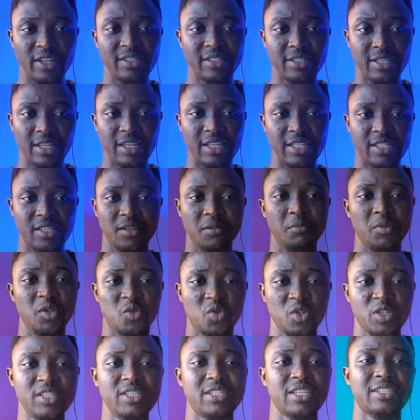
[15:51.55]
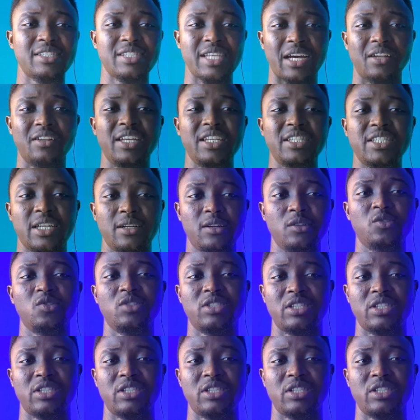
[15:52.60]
cedis, between 6,800 to